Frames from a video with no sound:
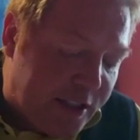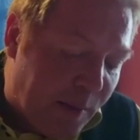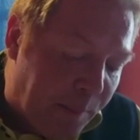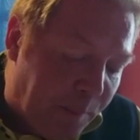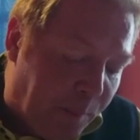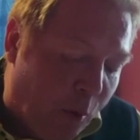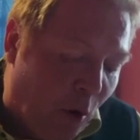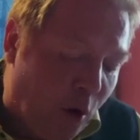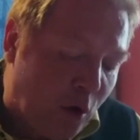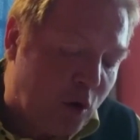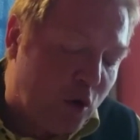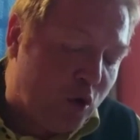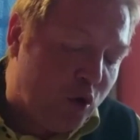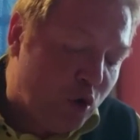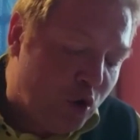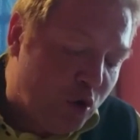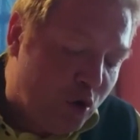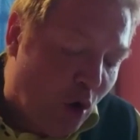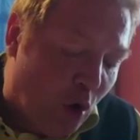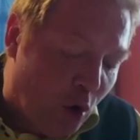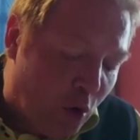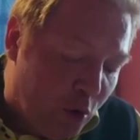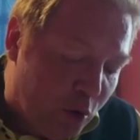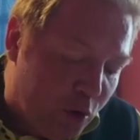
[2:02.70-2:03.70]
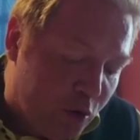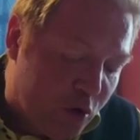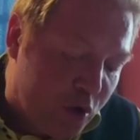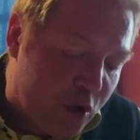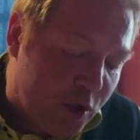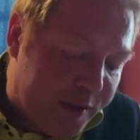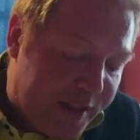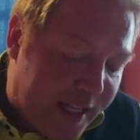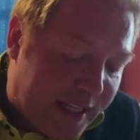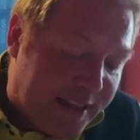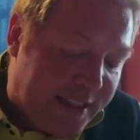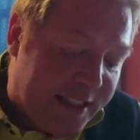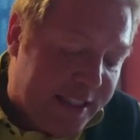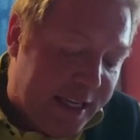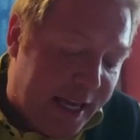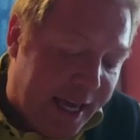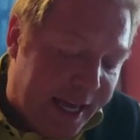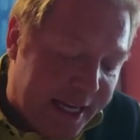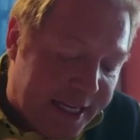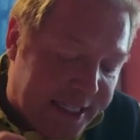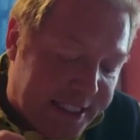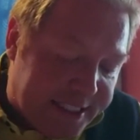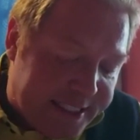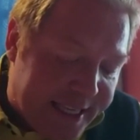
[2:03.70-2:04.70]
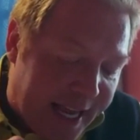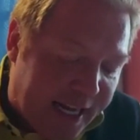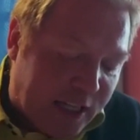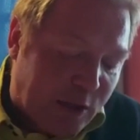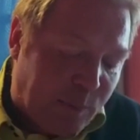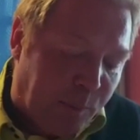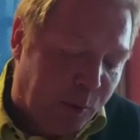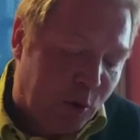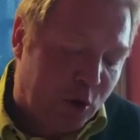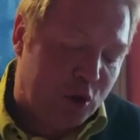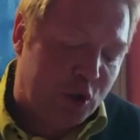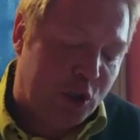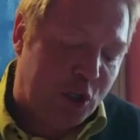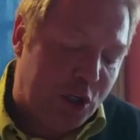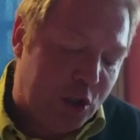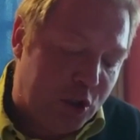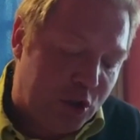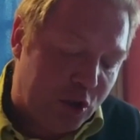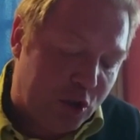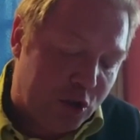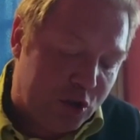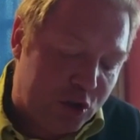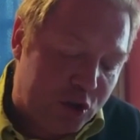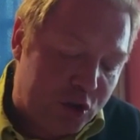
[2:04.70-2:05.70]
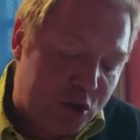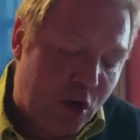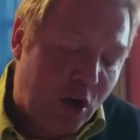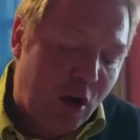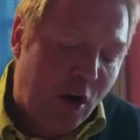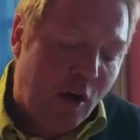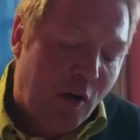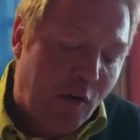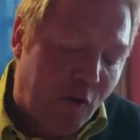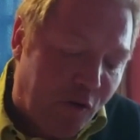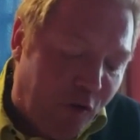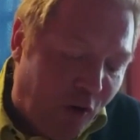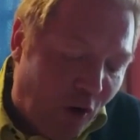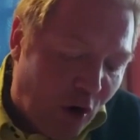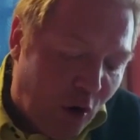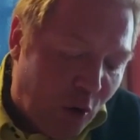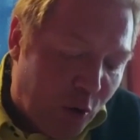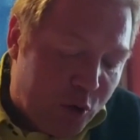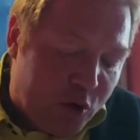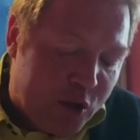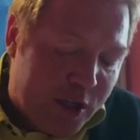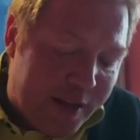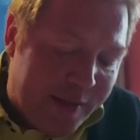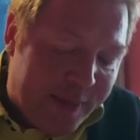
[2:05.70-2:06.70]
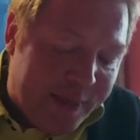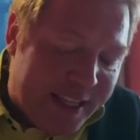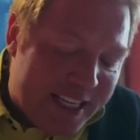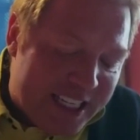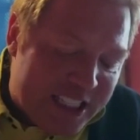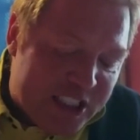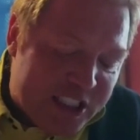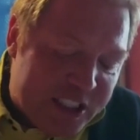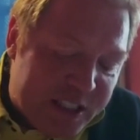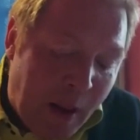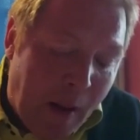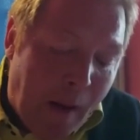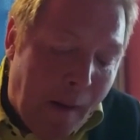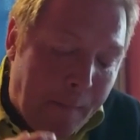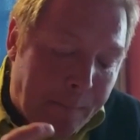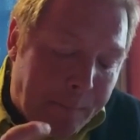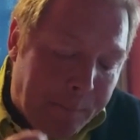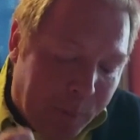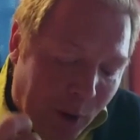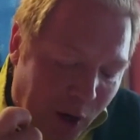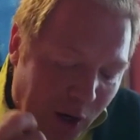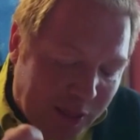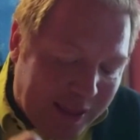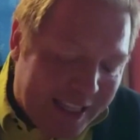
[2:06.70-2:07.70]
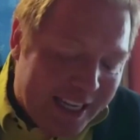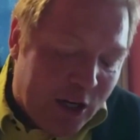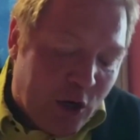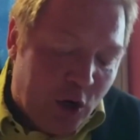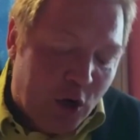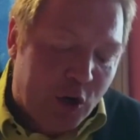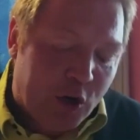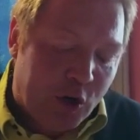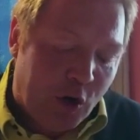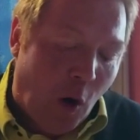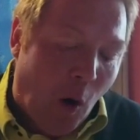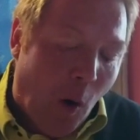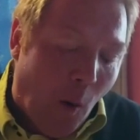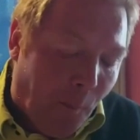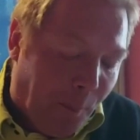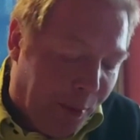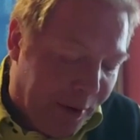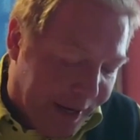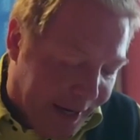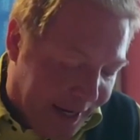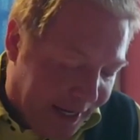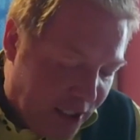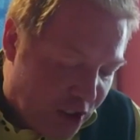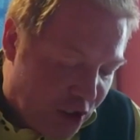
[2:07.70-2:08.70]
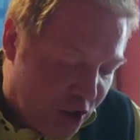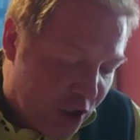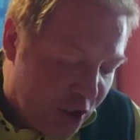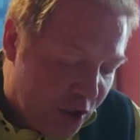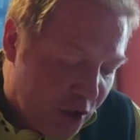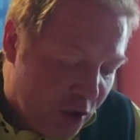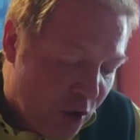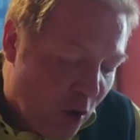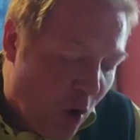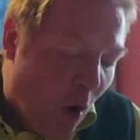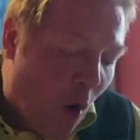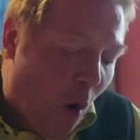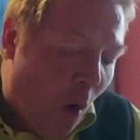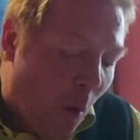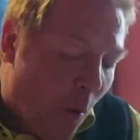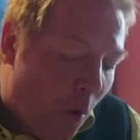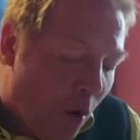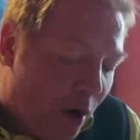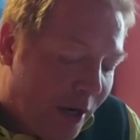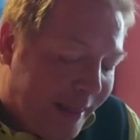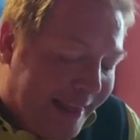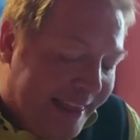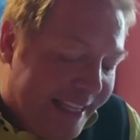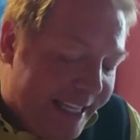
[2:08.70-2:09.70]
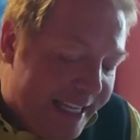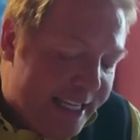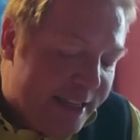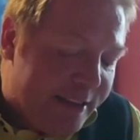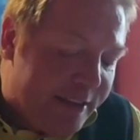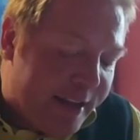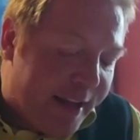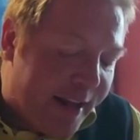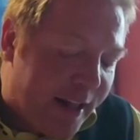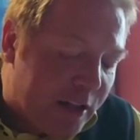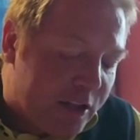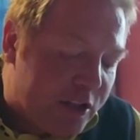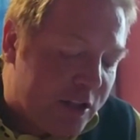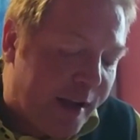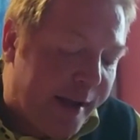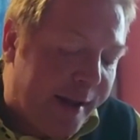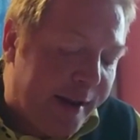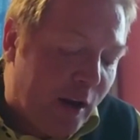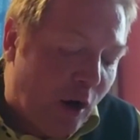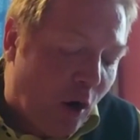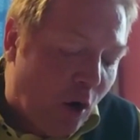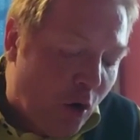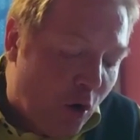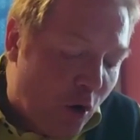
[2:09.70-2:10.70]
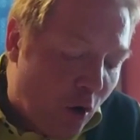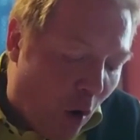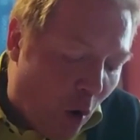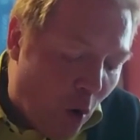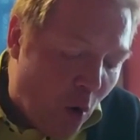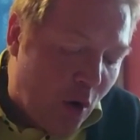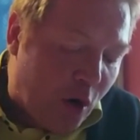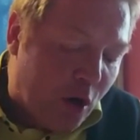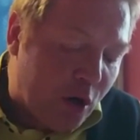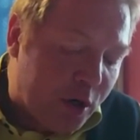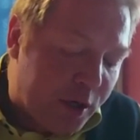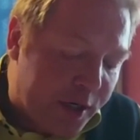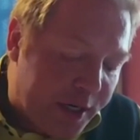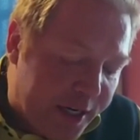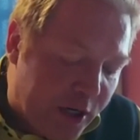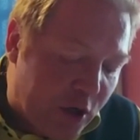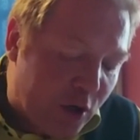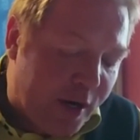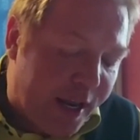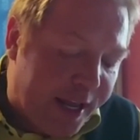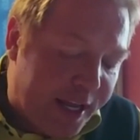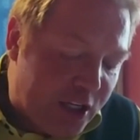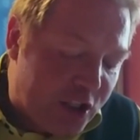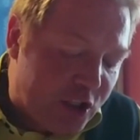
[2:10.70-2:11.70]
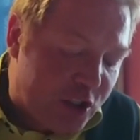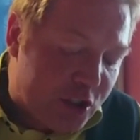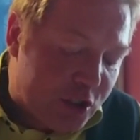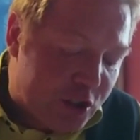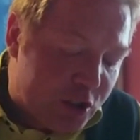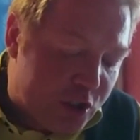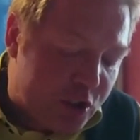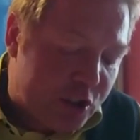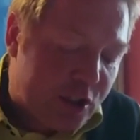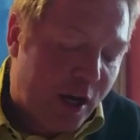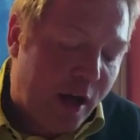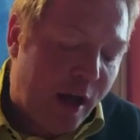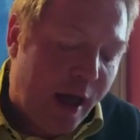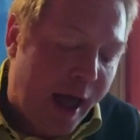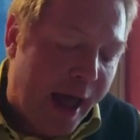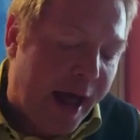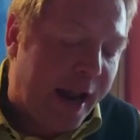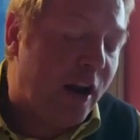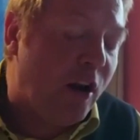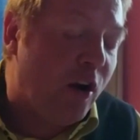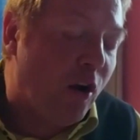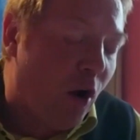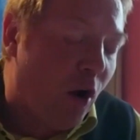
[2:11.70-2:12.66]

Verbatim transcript: important to note that the exact procedures followed in this particular operation were detailed in local regulations and